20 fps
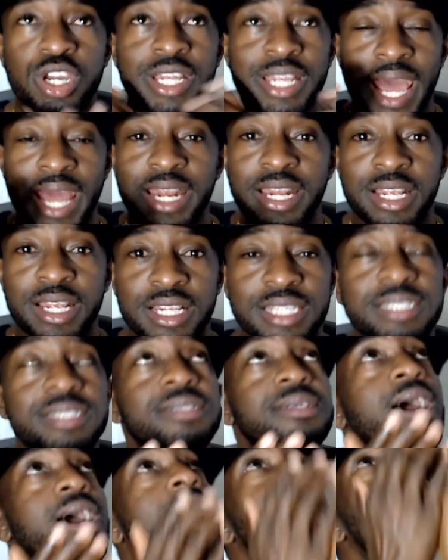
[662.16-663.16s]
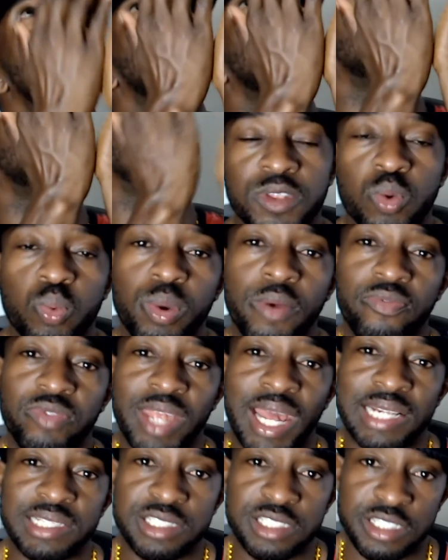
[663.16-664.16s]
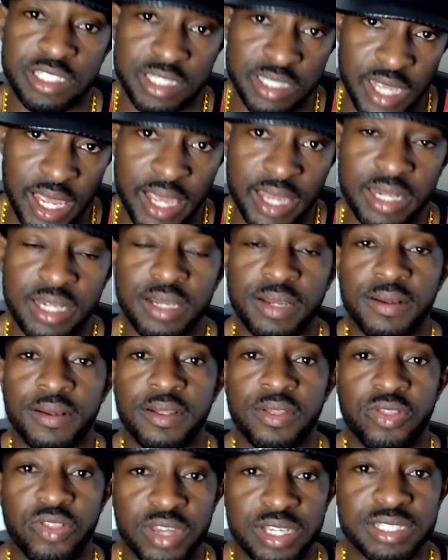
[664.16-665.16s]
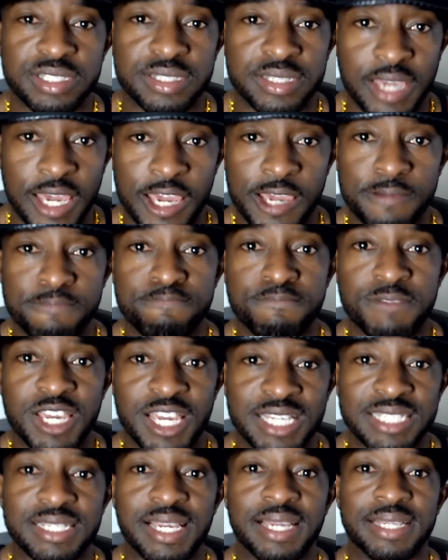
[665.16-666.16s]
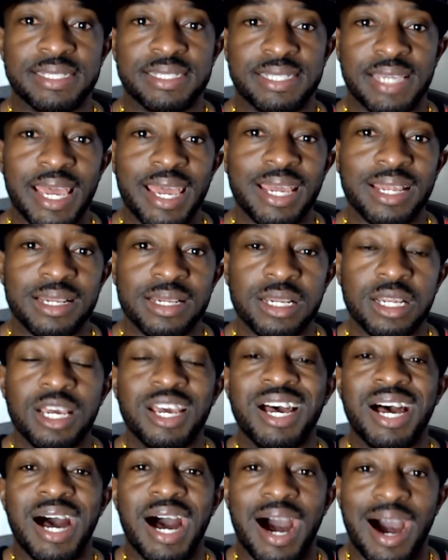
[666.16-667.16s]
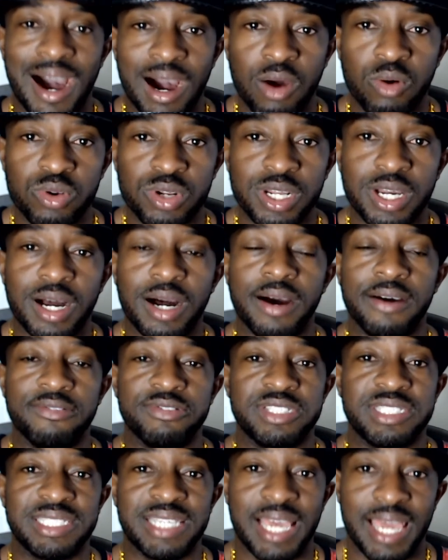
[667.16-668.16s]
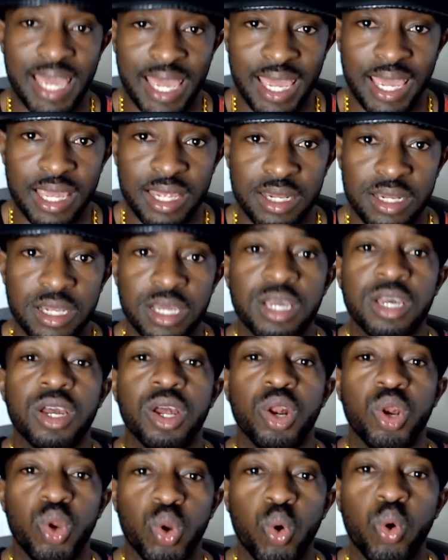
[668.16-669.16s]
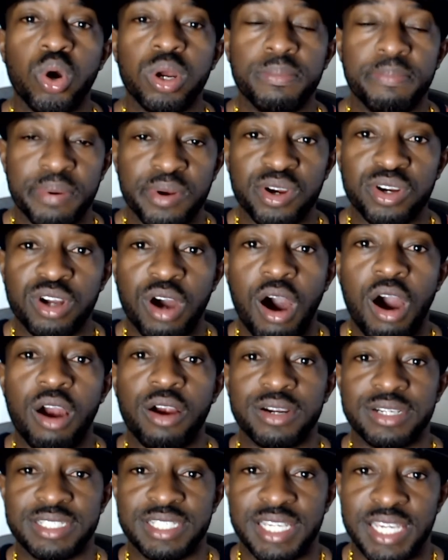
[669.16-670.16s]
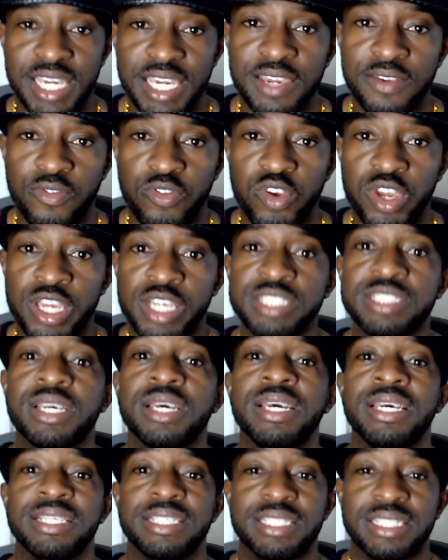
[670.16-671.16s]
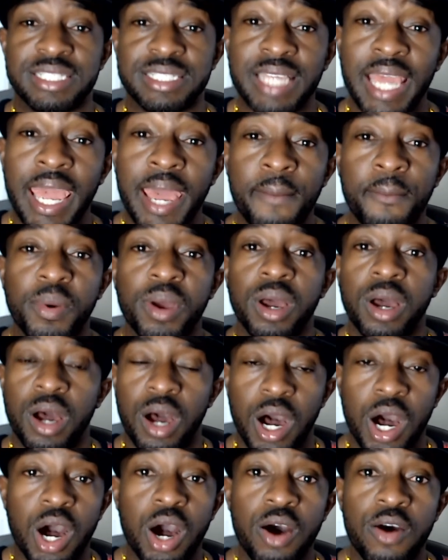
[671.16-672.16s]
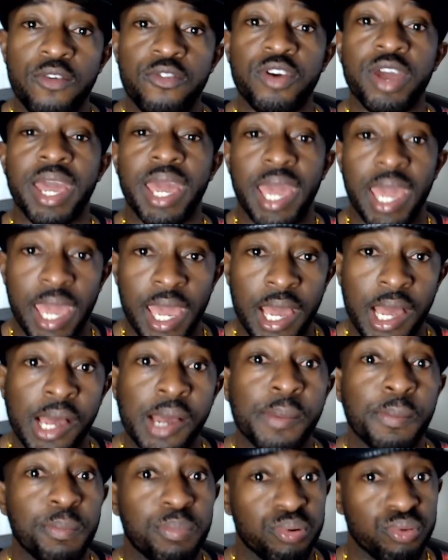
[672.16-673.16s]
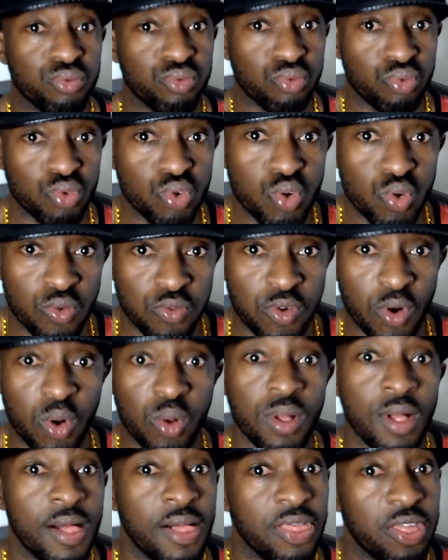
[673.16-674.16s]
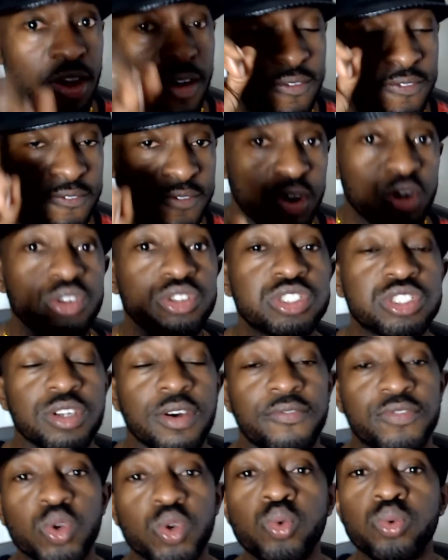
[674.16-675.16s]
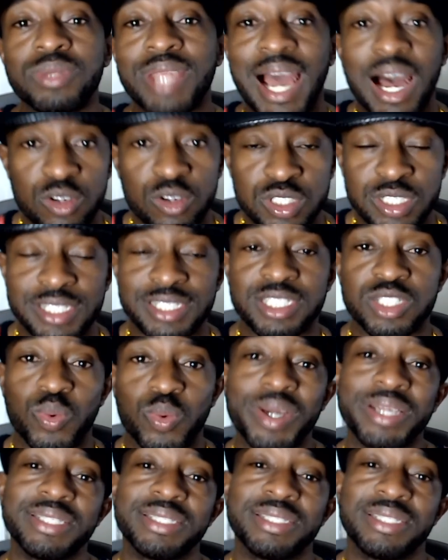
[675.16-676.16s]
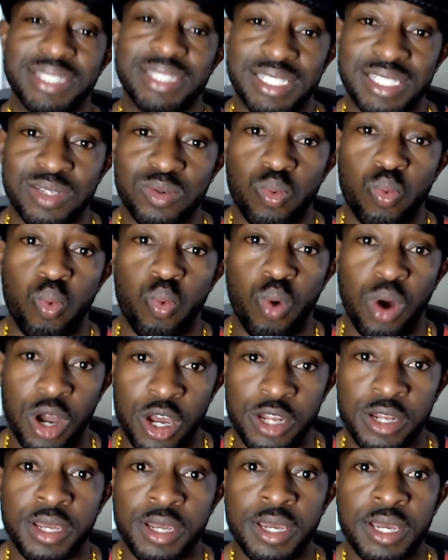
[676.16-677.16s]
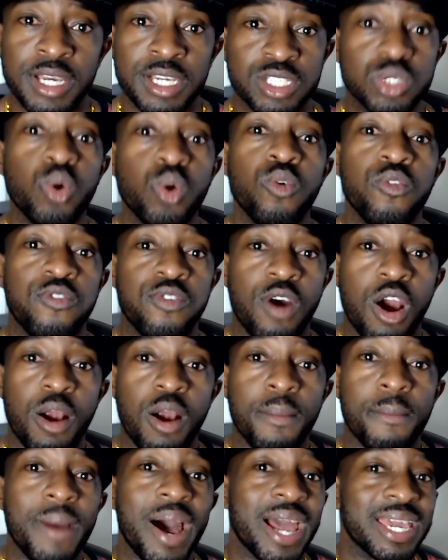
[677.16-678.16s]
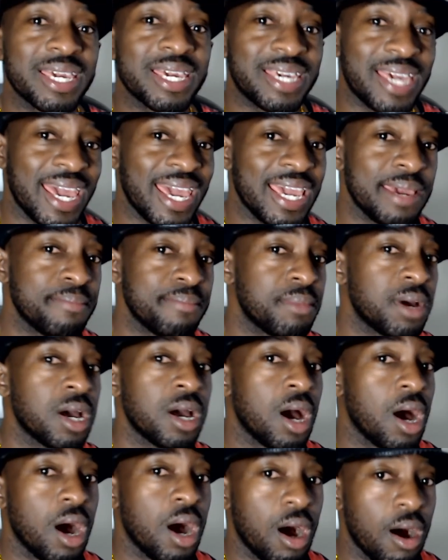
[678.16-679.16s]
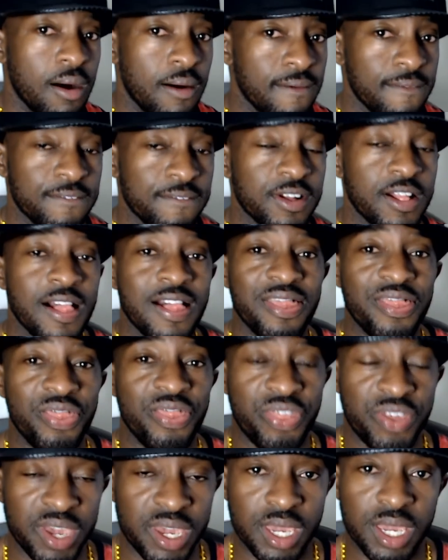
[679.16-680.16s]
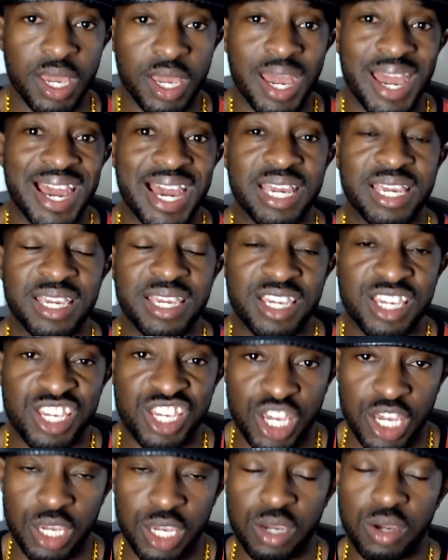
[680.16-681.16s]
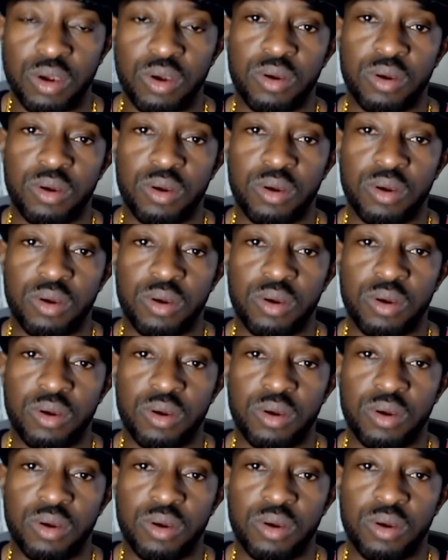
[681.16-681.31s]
at it in the sky. With that said, this game is a 10 out of 10. Lord Bernhard TV's stamp of approval. The first of 2021. So far, my game of the year.